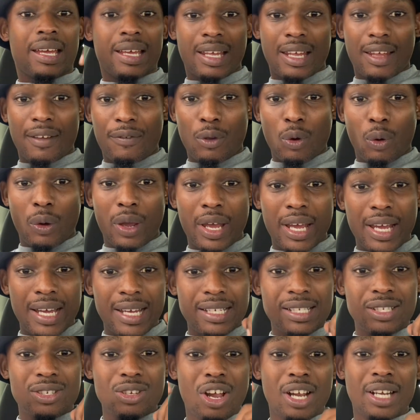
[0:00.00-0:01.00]
if your hair
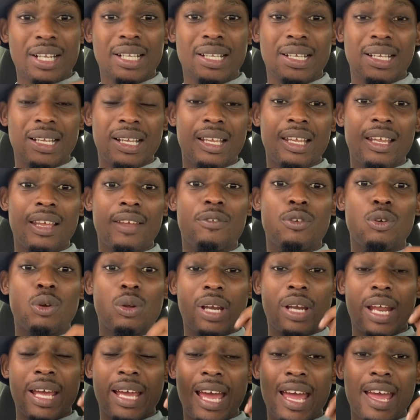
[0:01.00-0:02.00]
is not if you
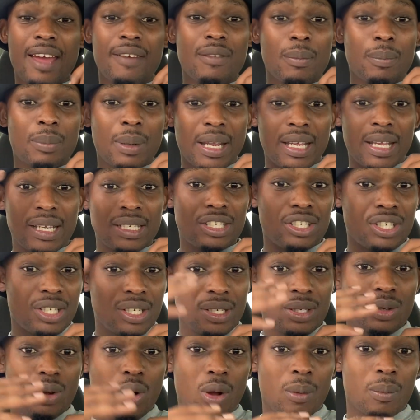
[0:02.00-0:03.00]
like i have a blast
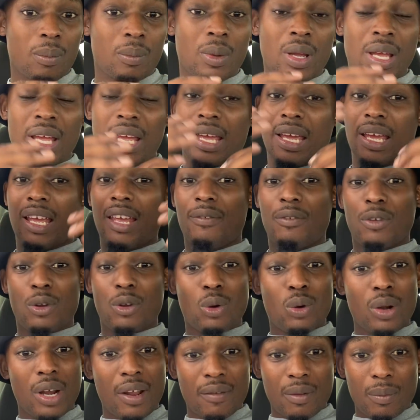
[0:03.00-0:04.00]
cheese cop if you
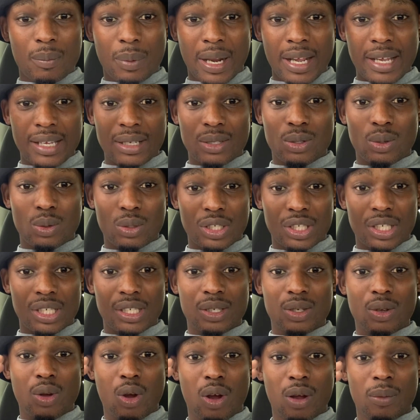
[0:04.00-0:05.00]
don't have a blast or a
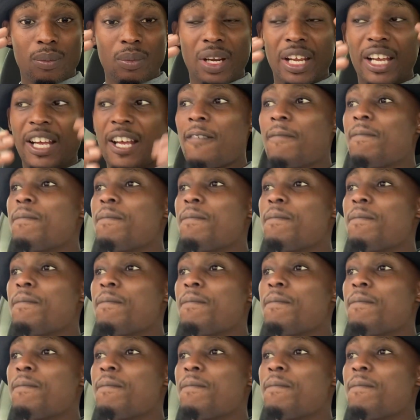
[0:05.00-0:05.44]
cheese cop ne,